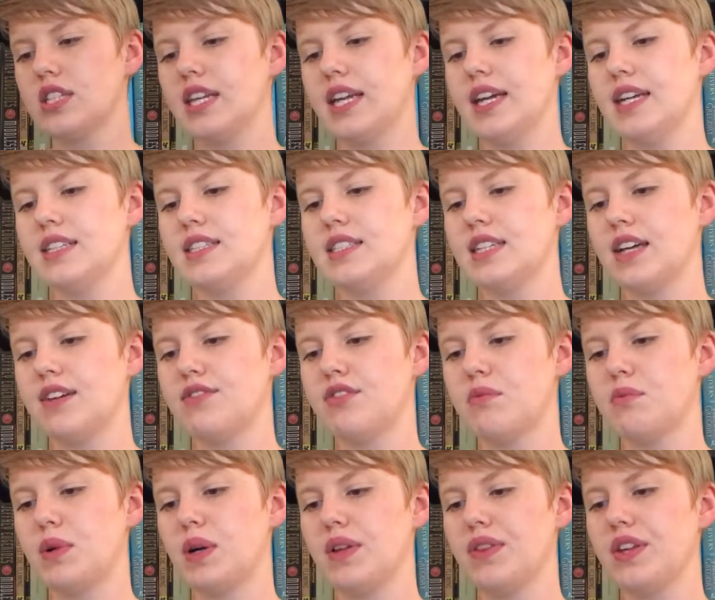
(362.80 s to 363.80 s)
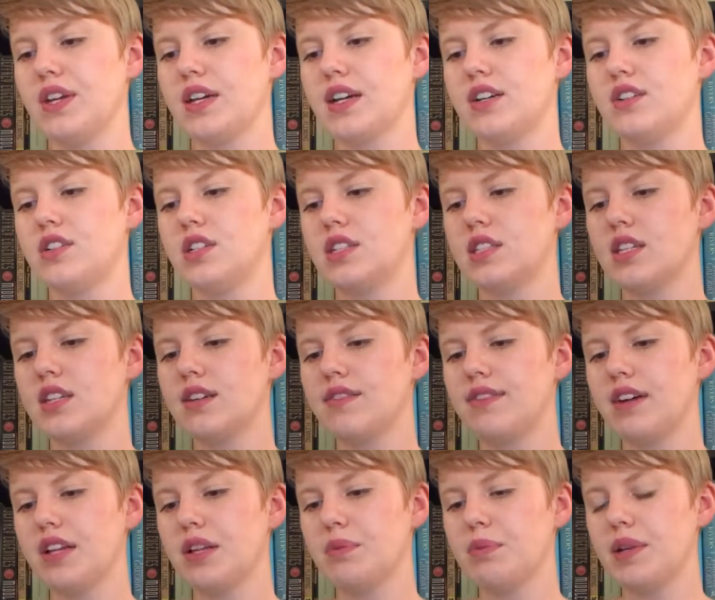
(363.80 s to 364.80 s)
in aid sent from wealthy countries to
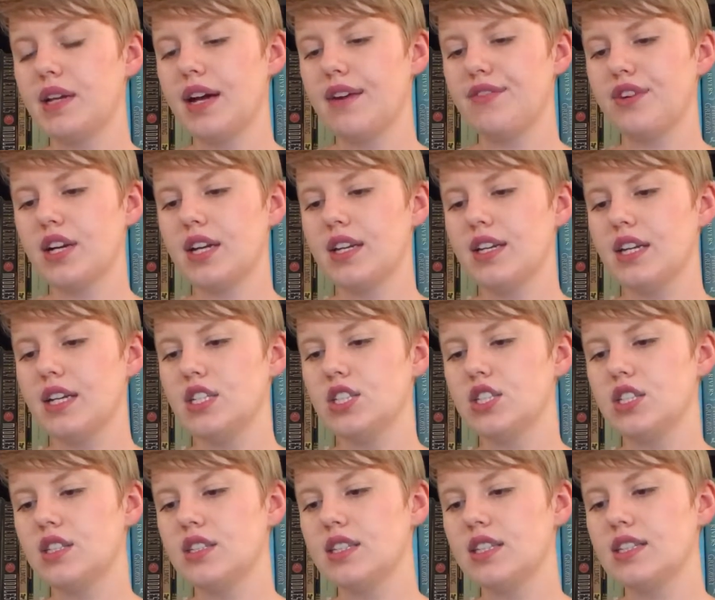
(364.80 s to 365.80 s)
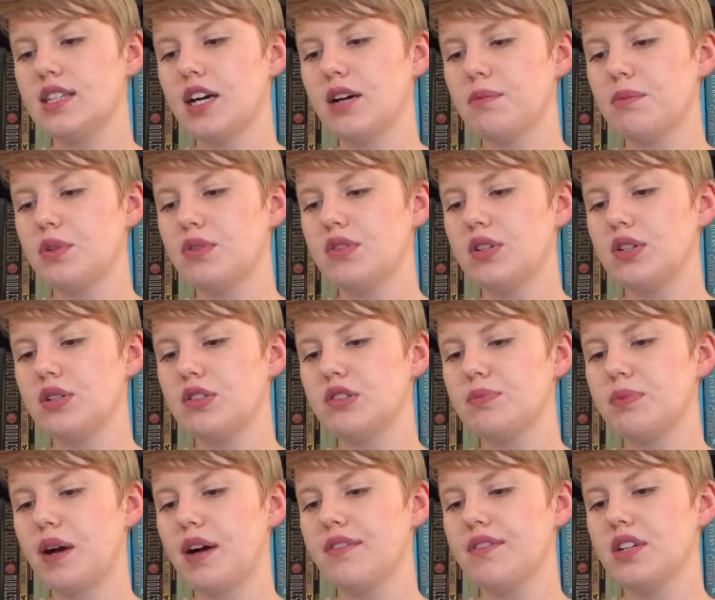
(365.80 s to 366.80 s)
developing African nations has helped to reduce
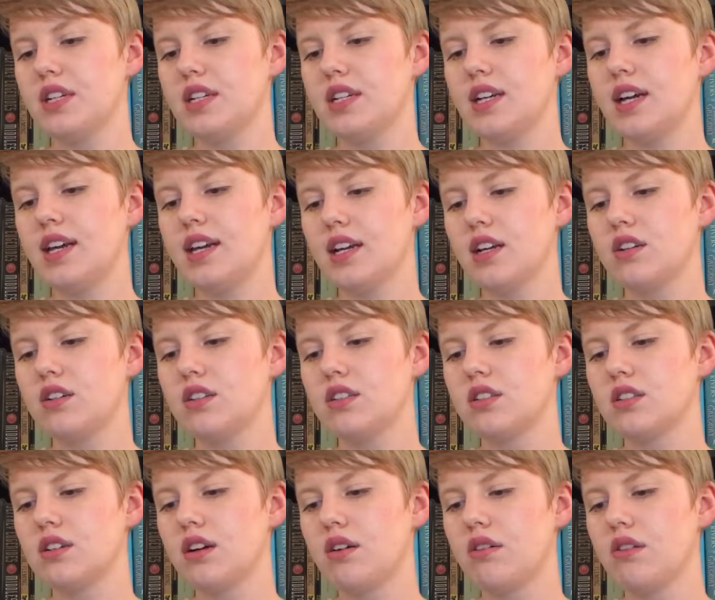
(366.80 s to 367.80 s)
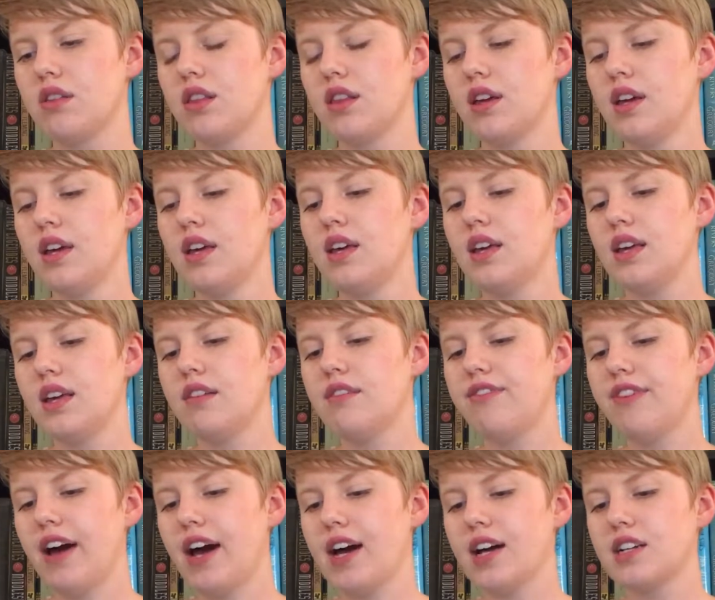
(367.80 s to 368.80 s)
poverty and increase growth. In
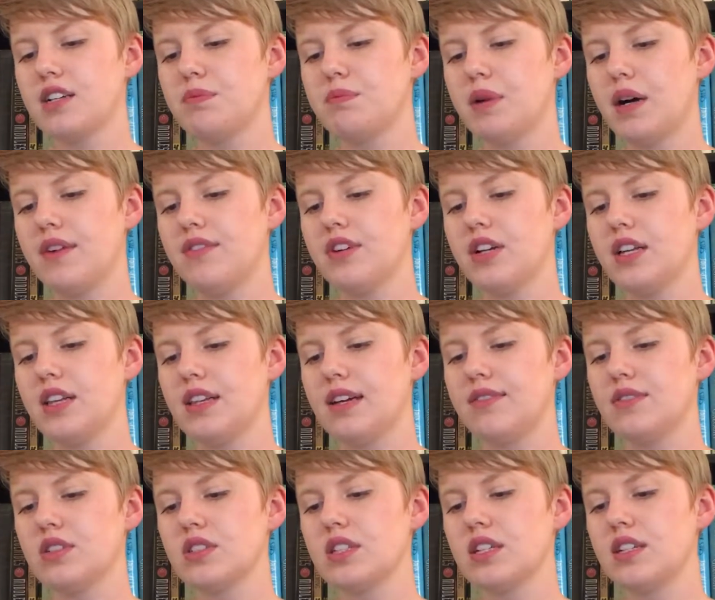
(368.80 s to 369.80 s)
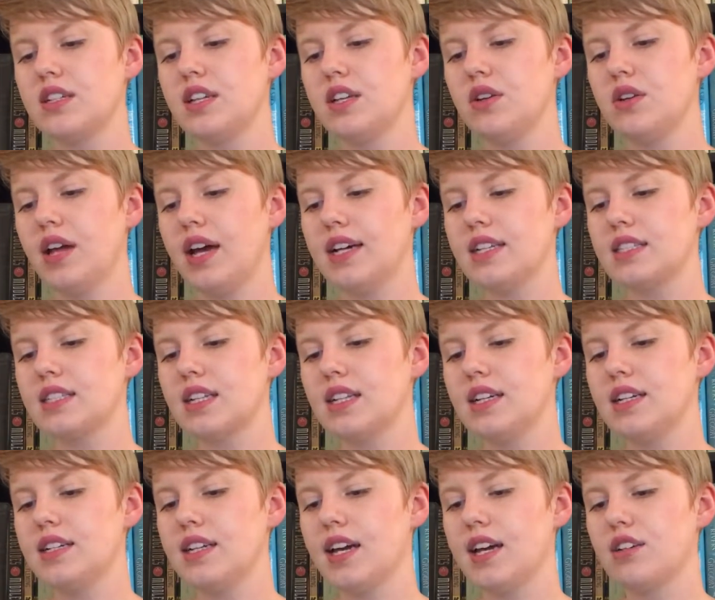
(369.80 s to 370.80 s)
fact, poverty levels continue to
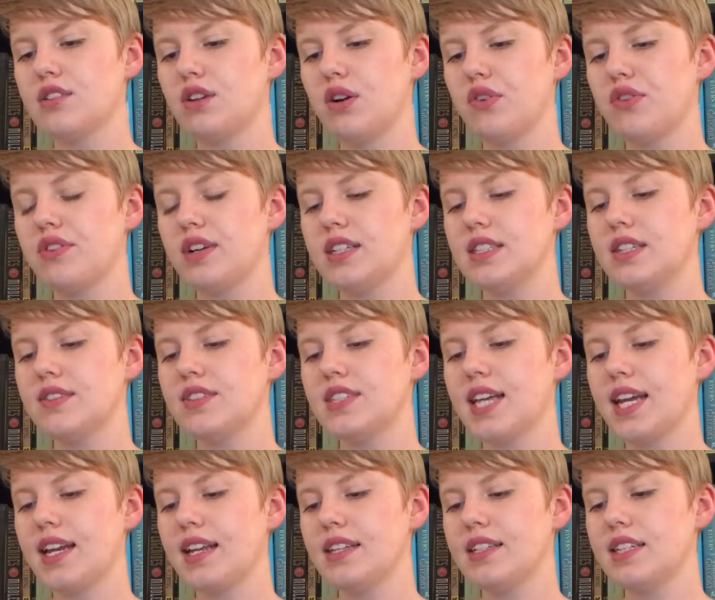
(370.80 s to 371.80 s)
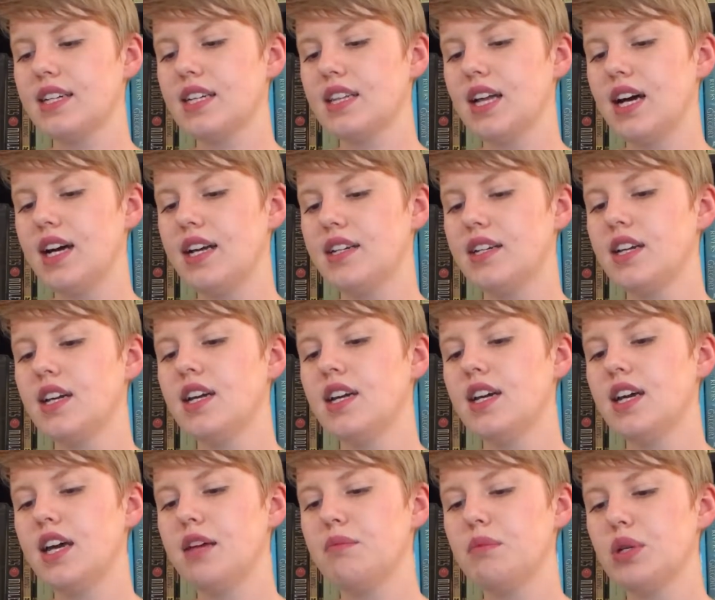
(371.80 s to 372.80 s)
escalate and growth rates have steadily declined,
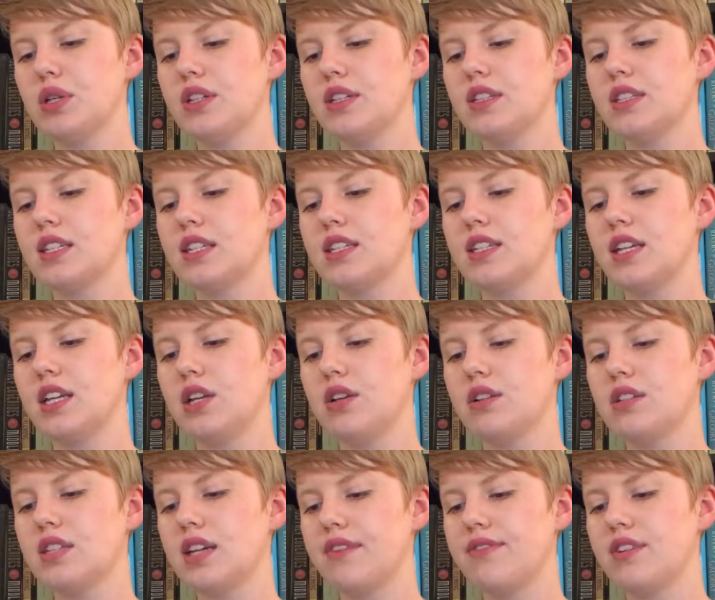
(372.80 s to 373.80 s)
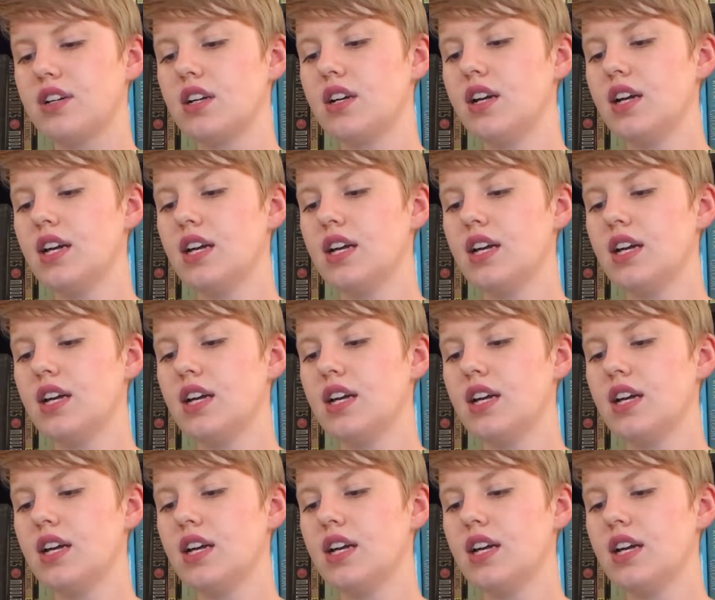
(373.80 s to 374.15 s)
and millions continue to suffer.